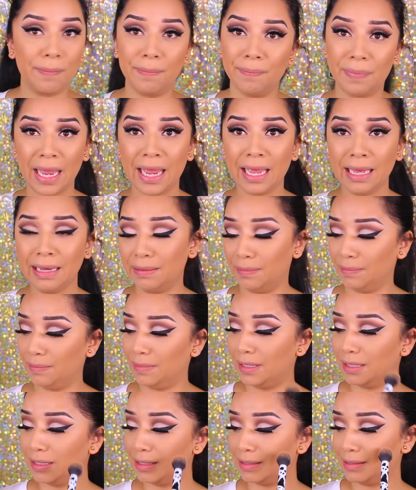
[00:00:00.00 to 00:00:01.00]

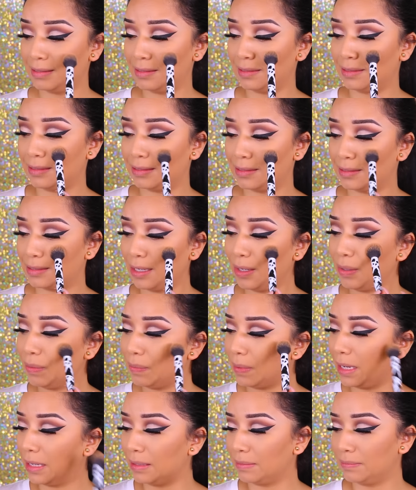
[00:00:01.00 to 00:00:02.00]
bam, so
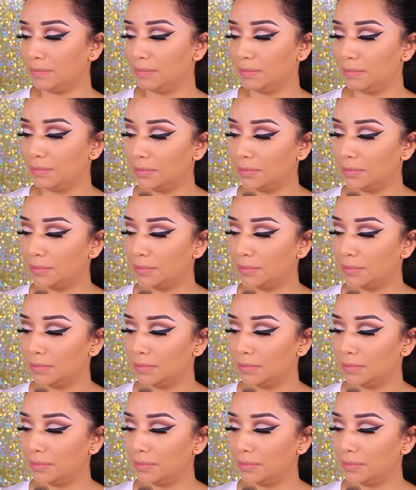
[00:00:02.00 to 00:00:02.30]
bomb.